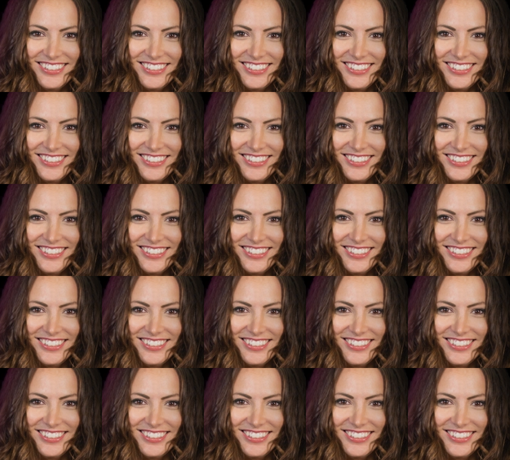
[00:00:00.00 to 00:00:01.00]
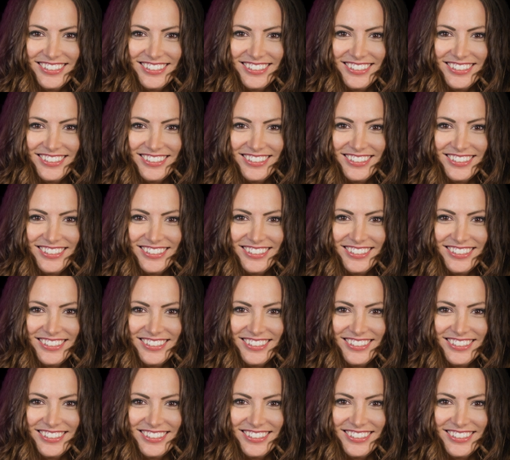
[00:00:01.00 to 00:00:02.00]

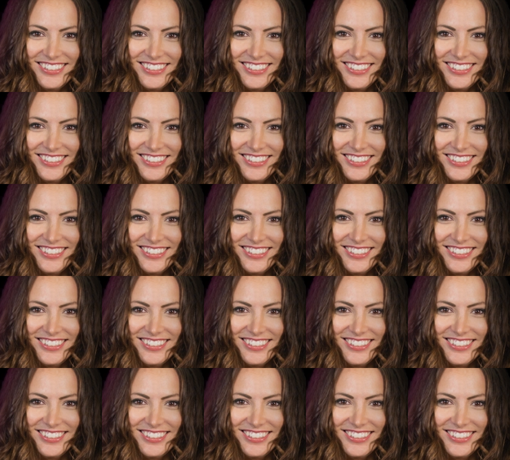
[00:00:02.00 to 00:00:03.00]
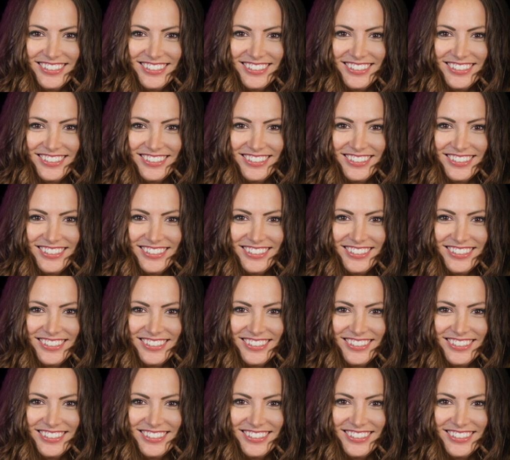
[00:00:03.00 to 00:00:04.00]

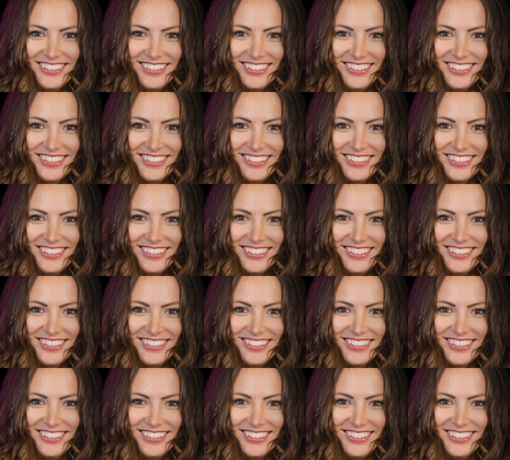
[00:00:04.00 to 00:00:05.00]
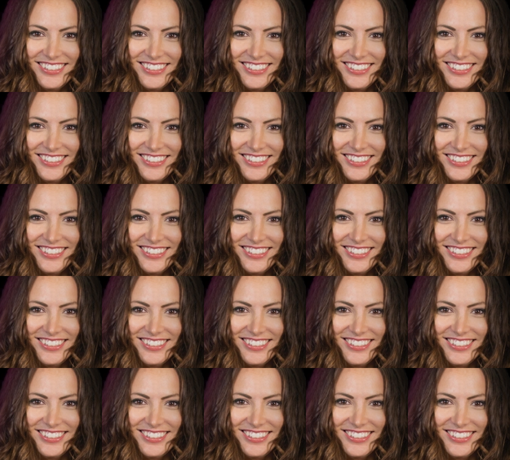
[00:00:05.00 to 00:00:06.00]

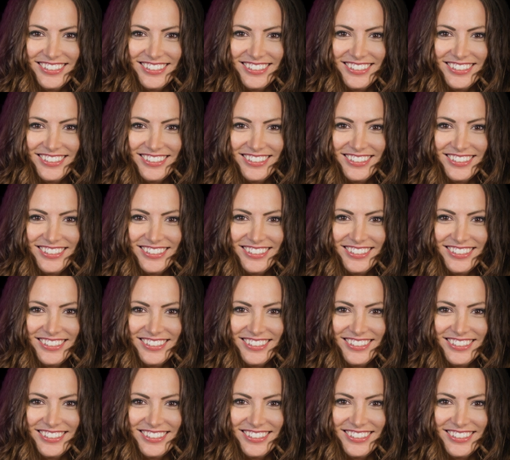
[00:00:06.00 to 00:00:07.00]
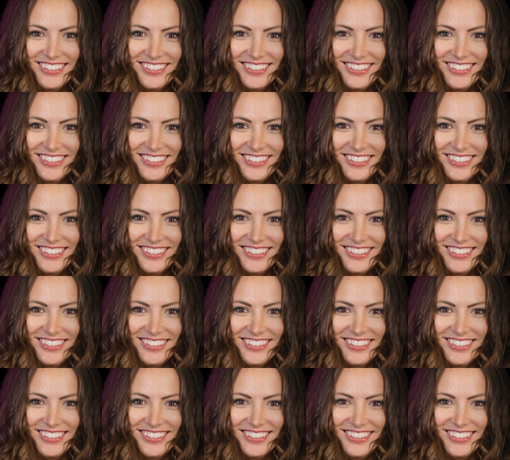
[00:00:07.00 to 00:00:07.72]
This is a still picture; no speech is visible.